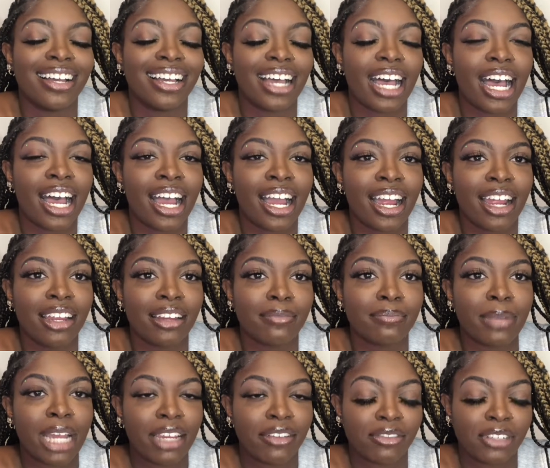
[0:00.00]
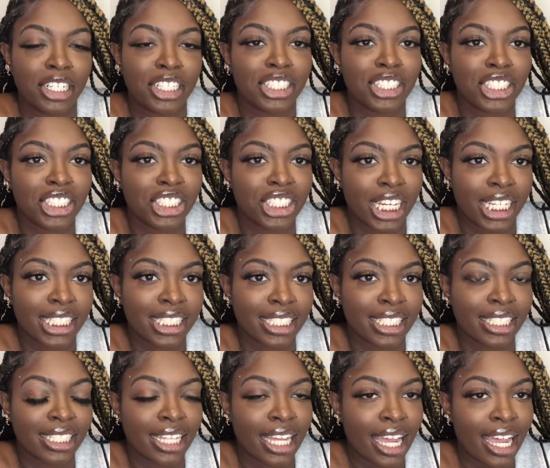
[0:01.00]
my friend
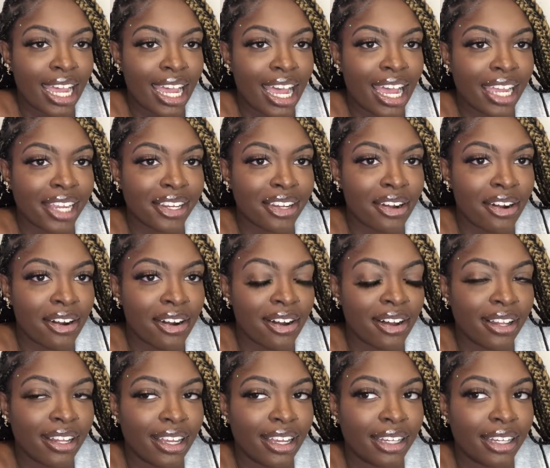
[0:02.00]
suggested that I call